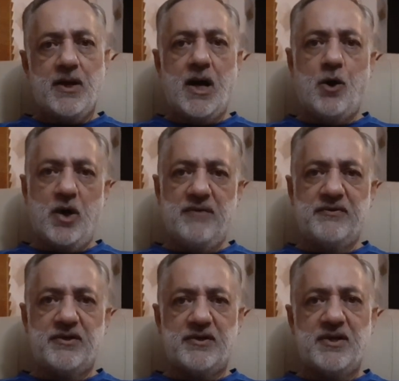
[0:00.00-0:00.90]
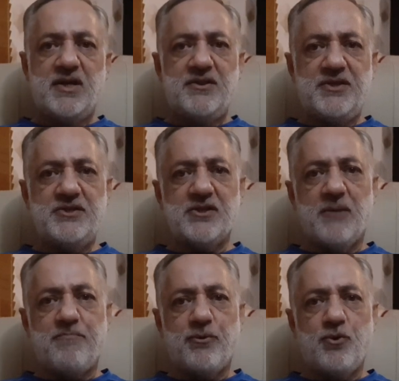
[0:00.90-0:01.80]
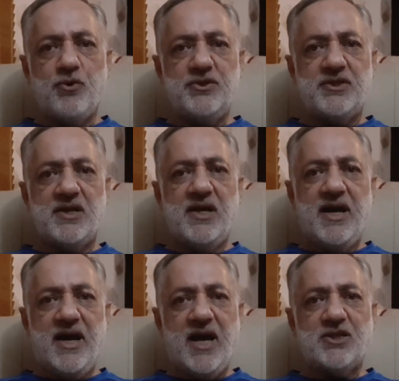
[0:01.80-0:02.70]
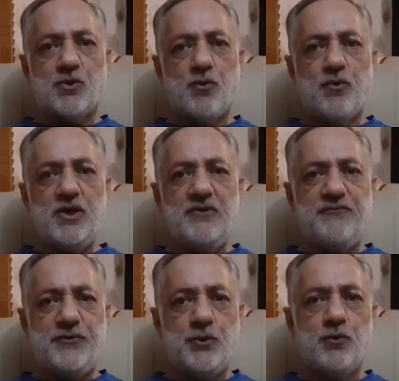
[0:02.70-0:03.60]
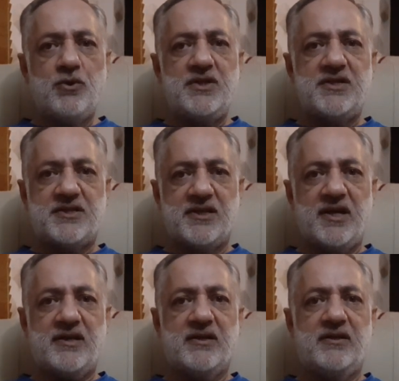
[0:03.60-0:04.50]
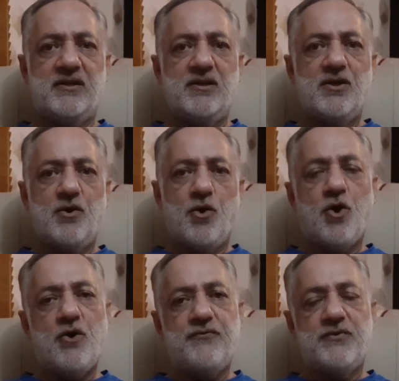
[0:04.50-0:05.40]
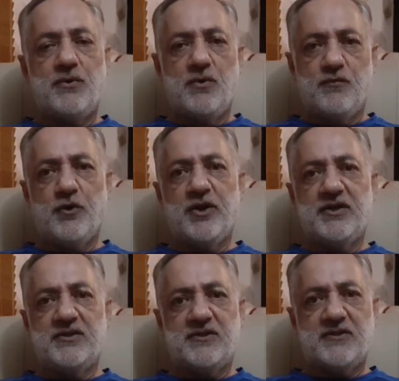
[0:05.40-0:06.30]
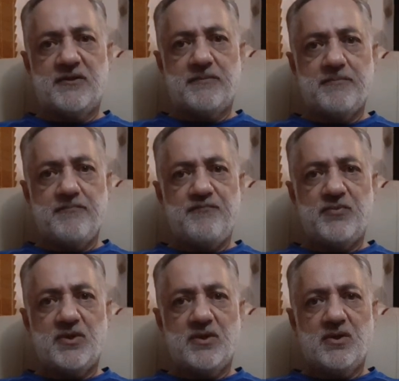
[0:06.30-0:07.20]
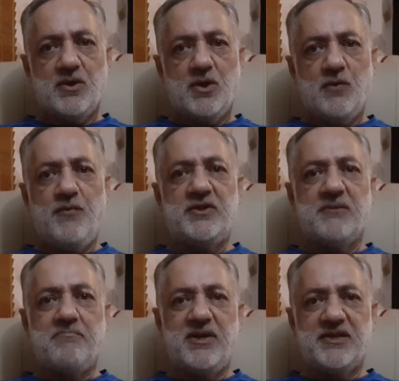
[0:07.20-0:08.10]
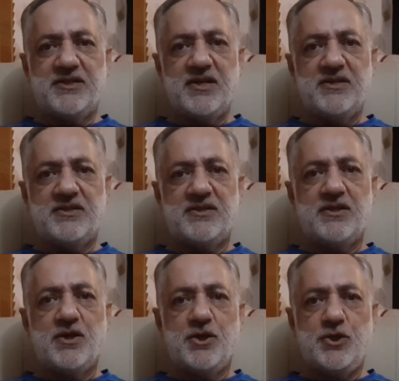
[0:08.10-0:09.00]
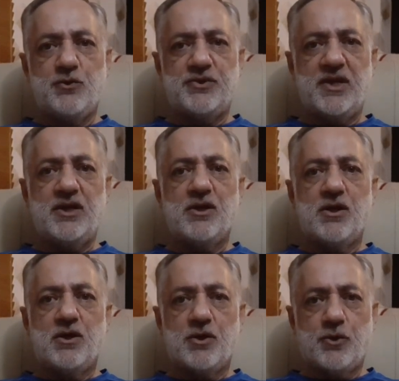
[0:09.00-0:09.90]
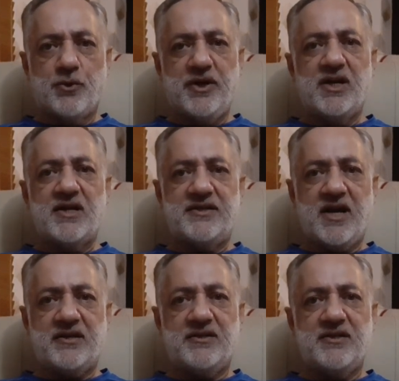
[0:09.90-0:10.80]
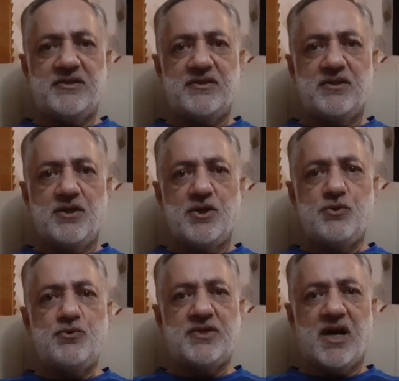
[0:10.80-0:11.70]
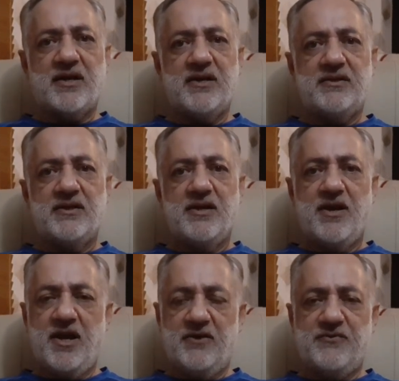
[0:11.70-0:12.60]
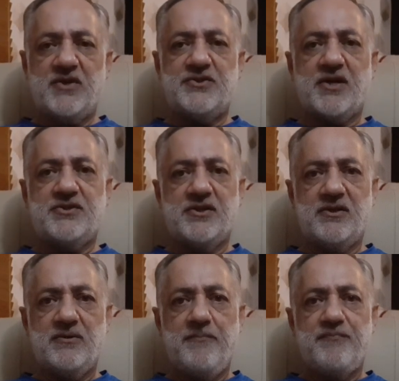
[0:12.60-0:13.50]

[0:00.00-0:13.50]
However, this approach has only fueled the cycle of violence, with militants using guerrilla tactics to target infrastructure,